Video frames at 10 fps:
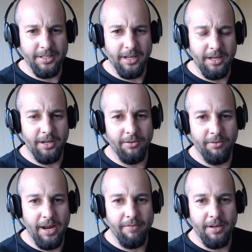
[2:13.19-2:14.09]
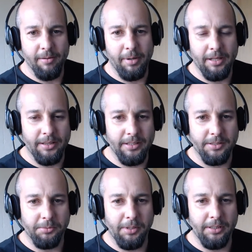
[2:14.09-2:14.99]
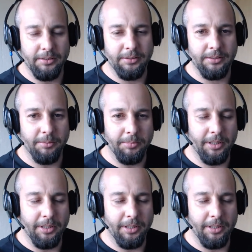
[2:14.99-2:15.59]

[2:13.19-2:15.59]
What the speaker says: raving about this one some